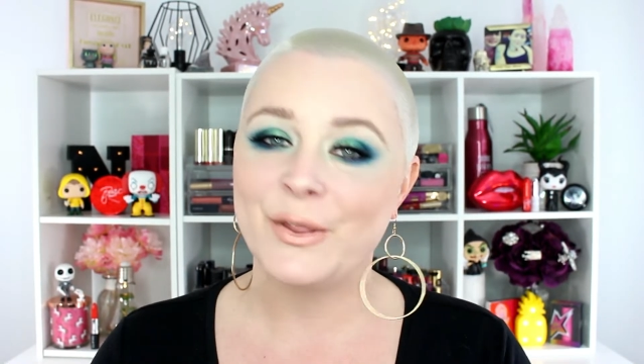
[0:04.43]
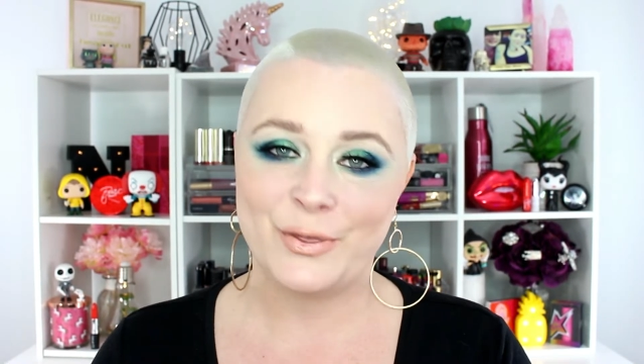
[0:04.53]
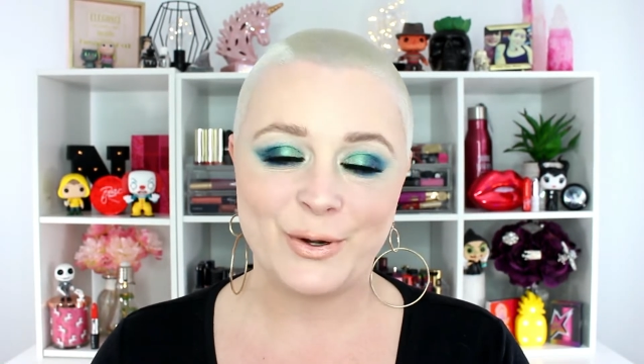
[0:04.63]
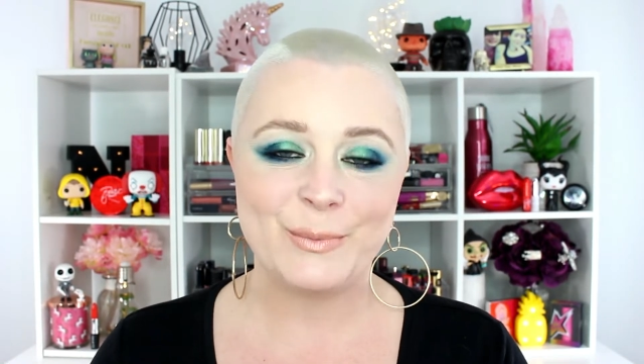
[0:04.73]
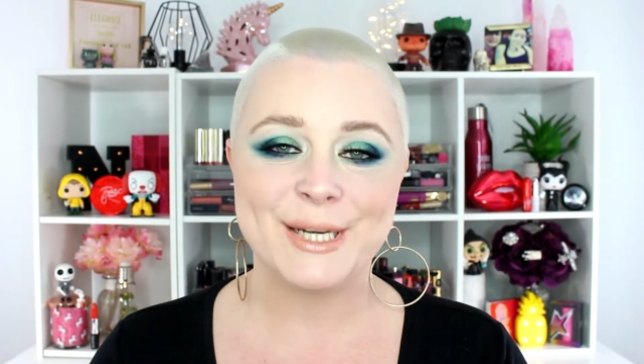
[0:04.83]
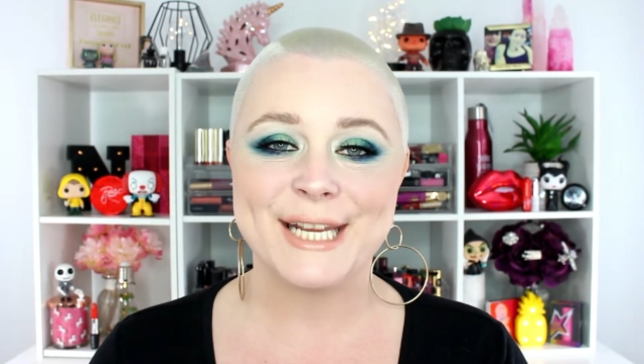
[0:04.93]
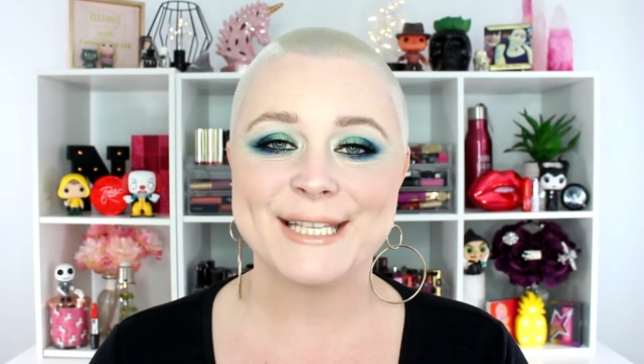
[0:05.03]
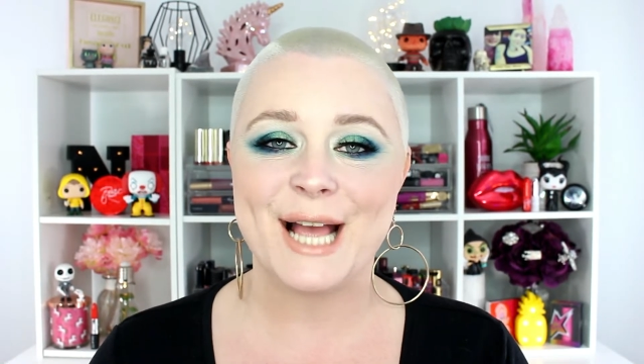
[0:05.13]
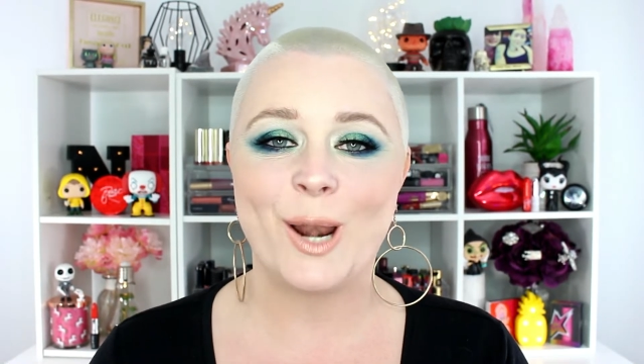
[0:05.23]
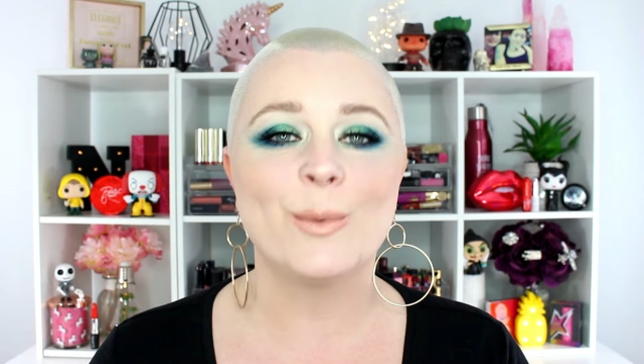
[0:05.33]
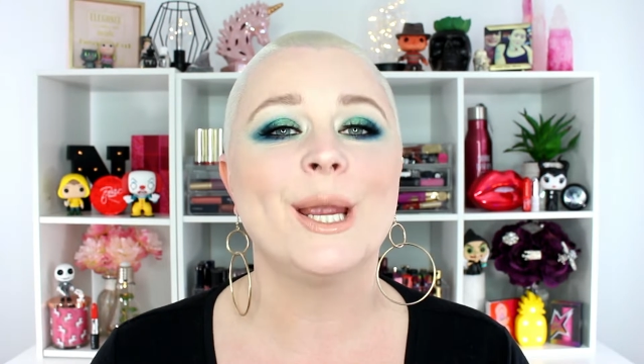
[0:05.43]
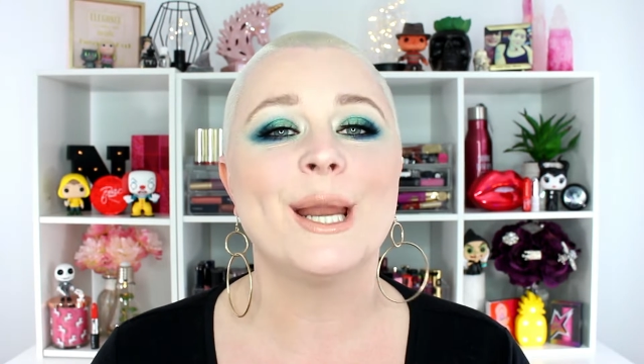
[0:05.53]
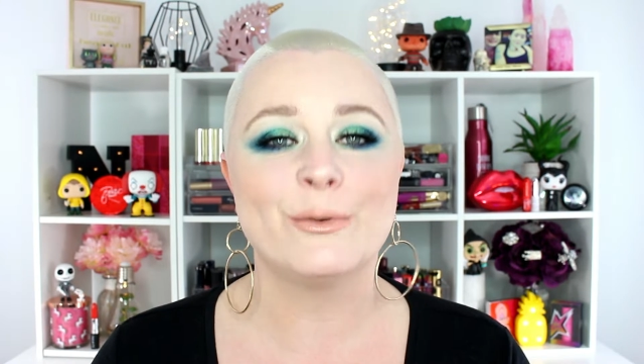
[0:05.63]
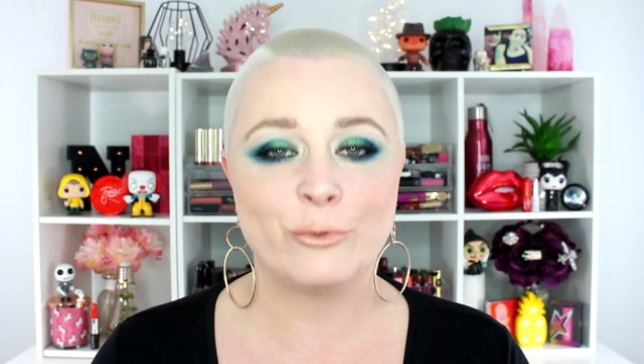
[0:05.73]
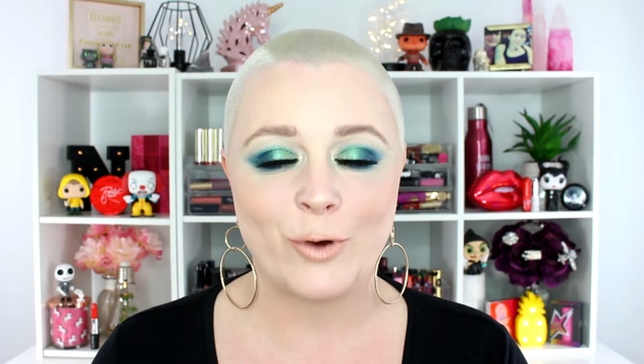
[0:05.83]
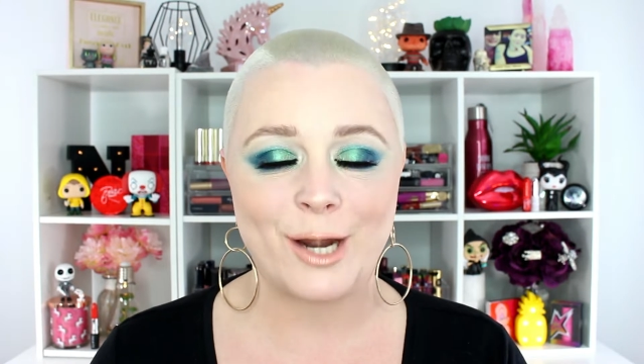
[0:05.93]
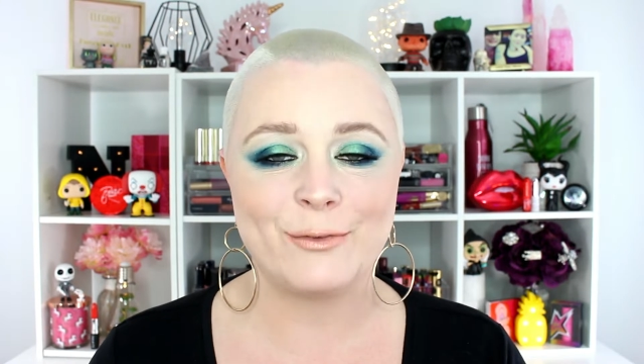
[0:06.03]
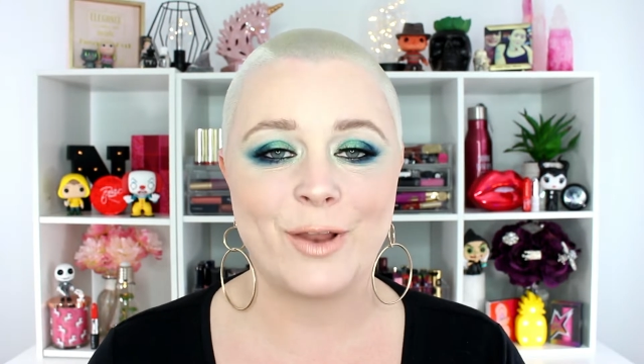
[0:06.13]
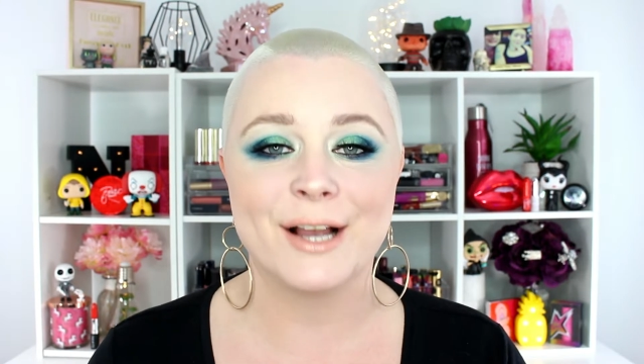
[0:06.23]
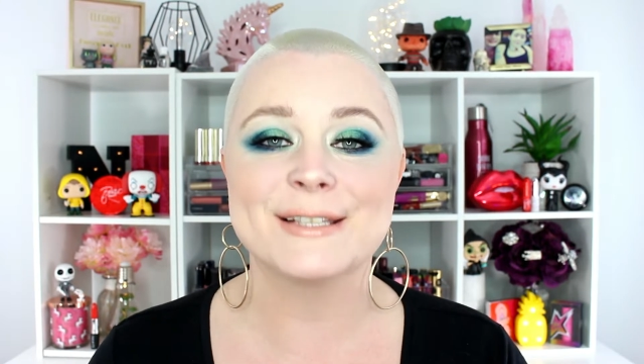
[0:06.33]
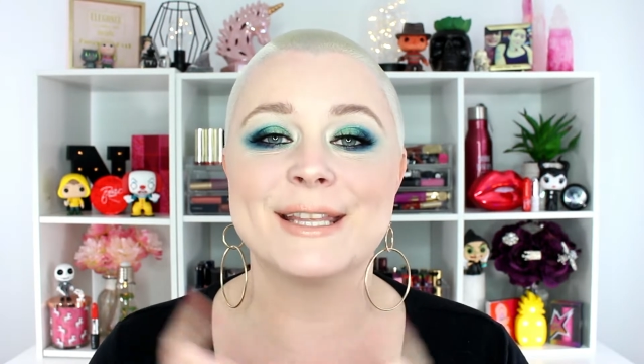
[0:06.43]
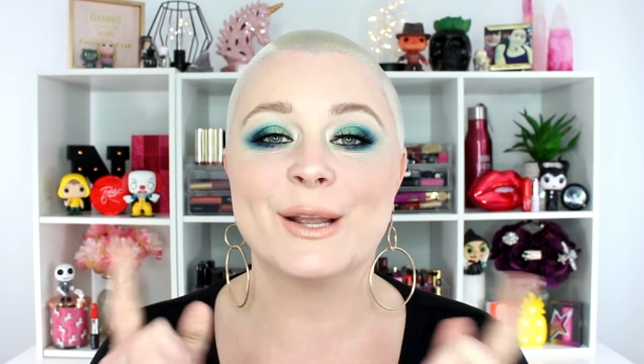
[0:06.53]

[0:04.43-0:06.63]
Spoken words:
31 days of Halloween and Friday vlogs,